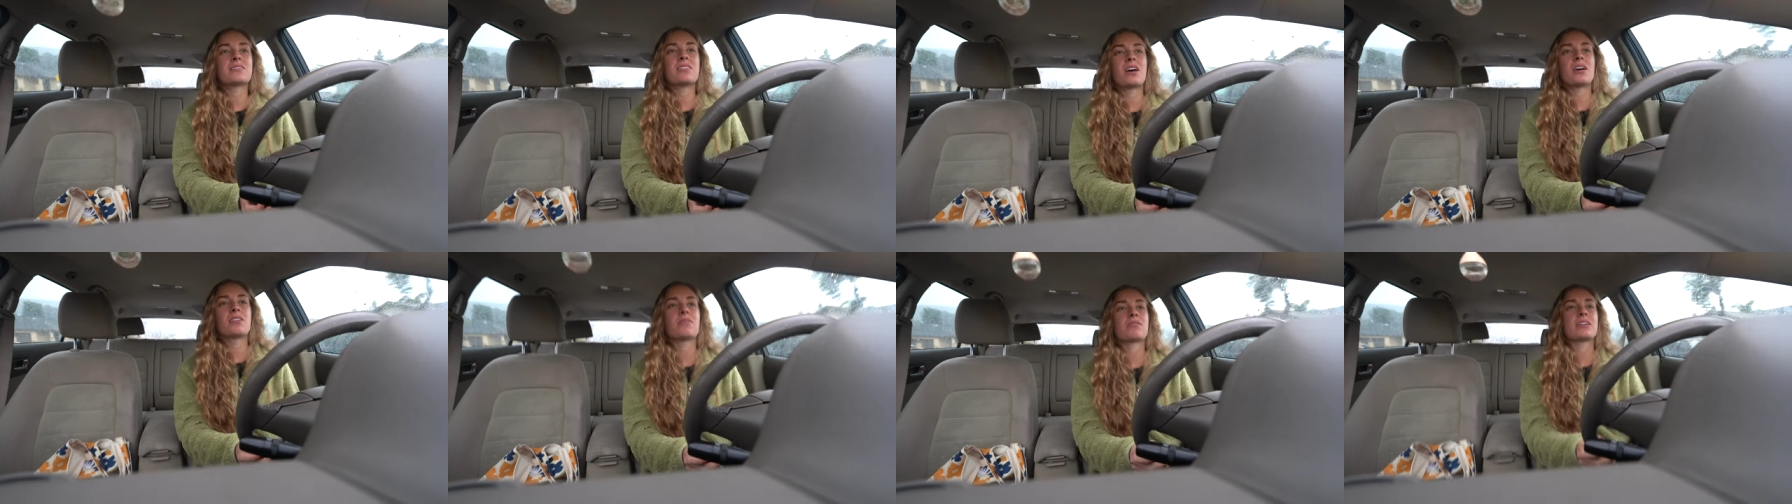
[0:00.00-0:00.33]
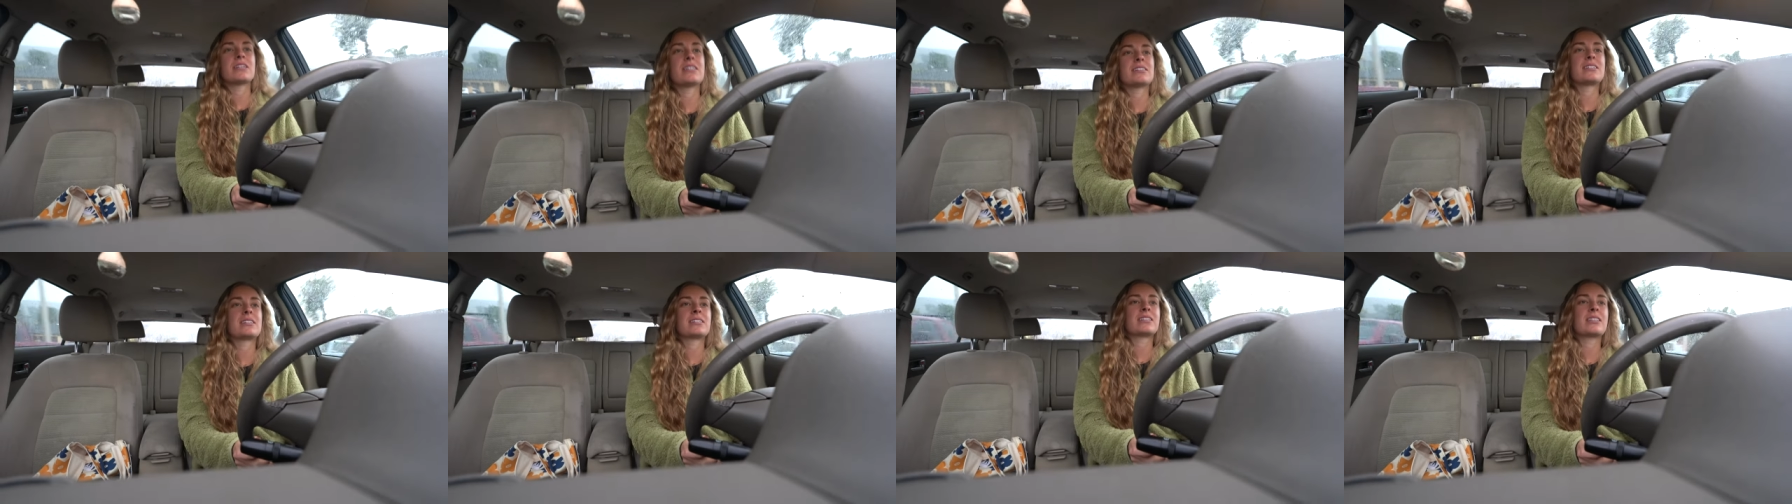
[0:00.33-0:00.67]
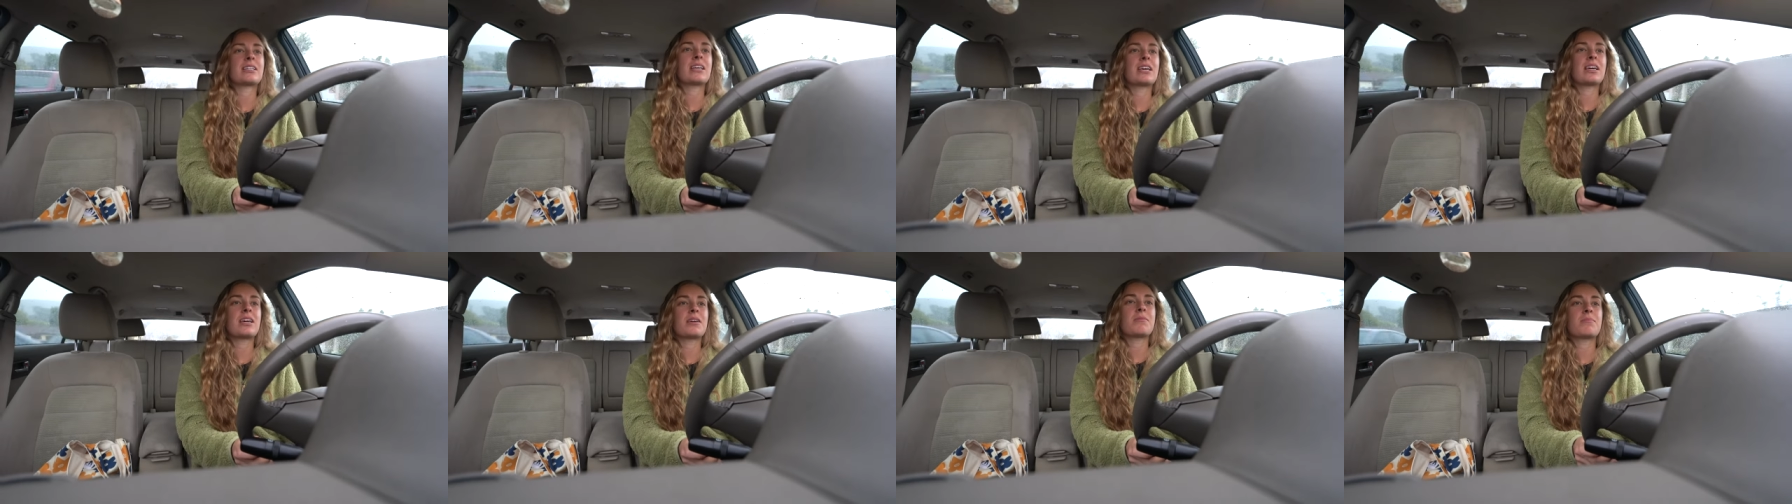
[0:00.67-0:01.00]
sun
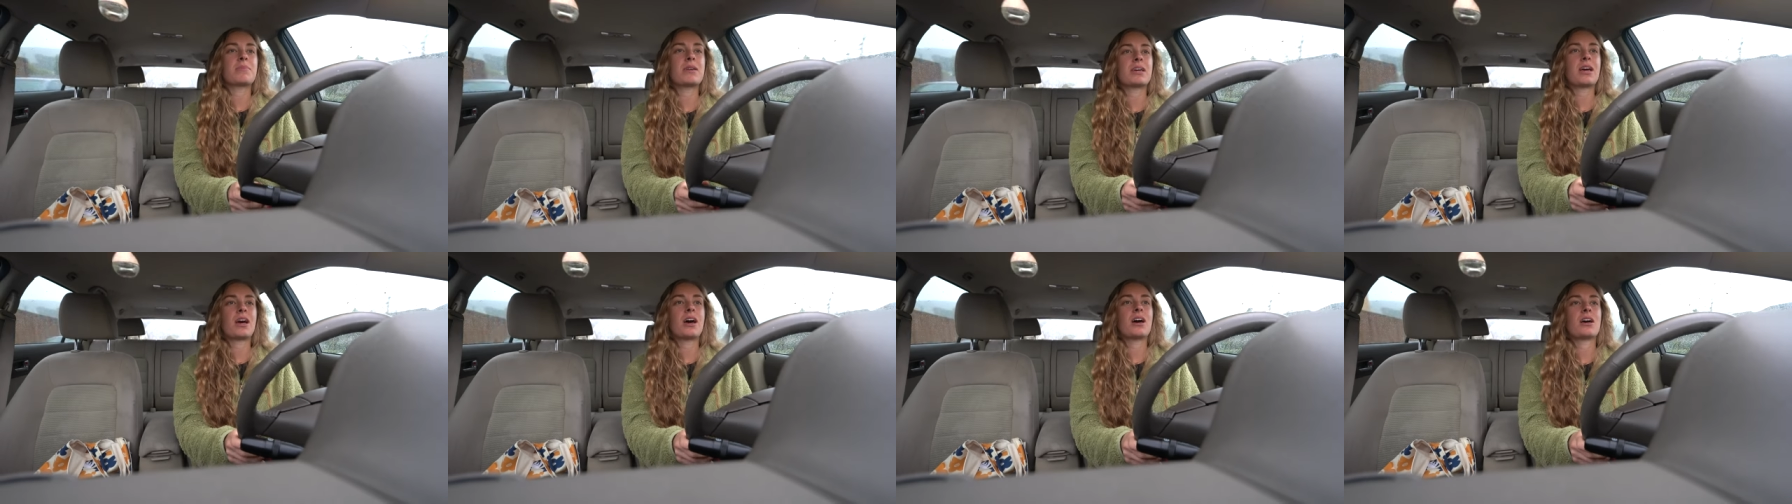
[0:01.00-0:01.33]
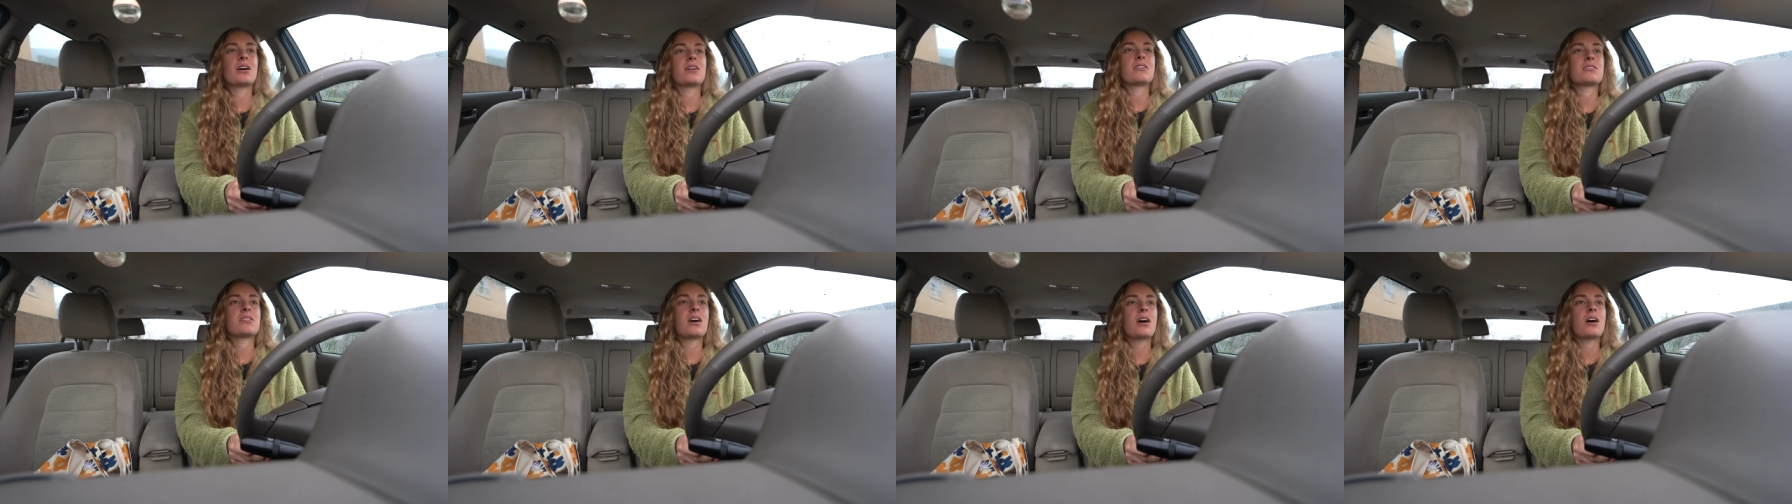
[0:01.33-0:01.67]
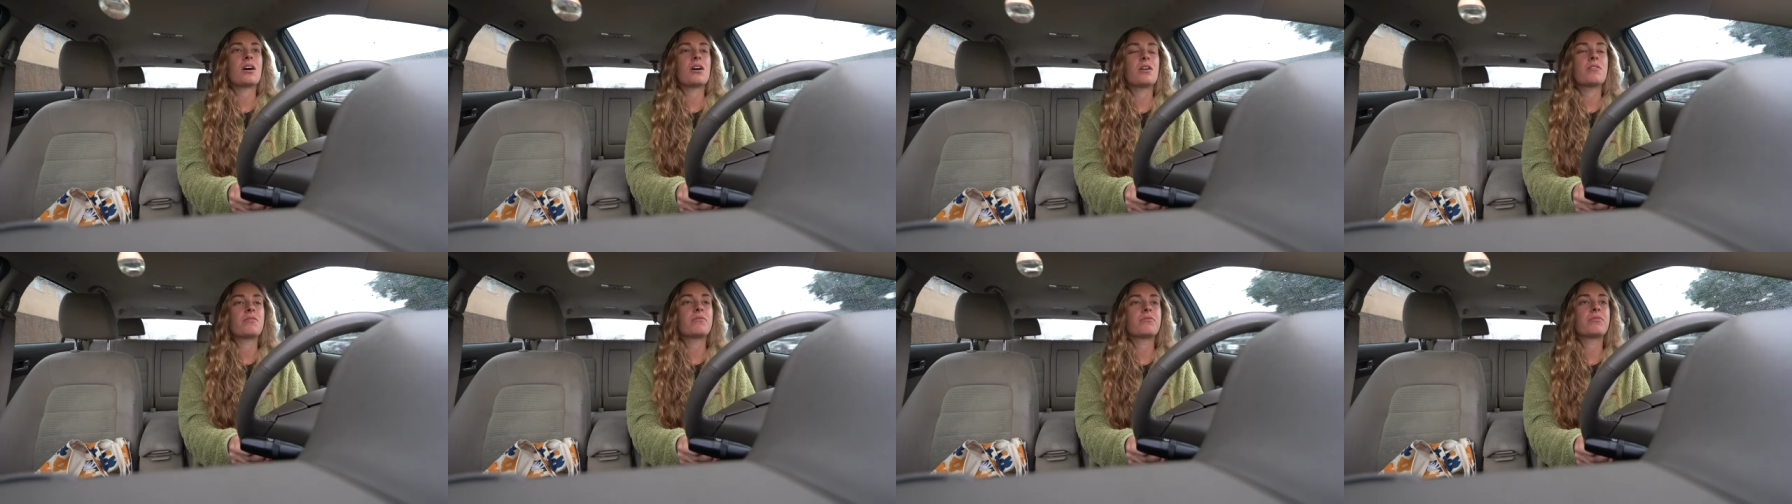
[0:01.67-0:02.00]
recently because
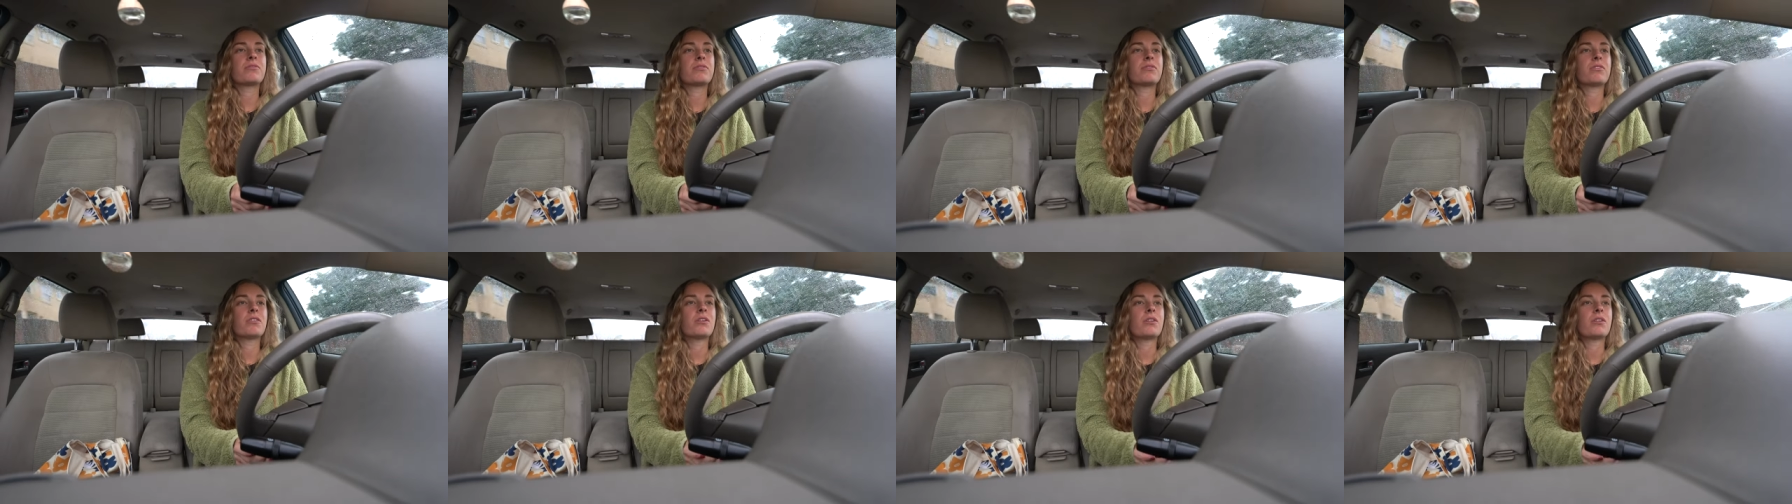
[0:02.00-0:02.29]
of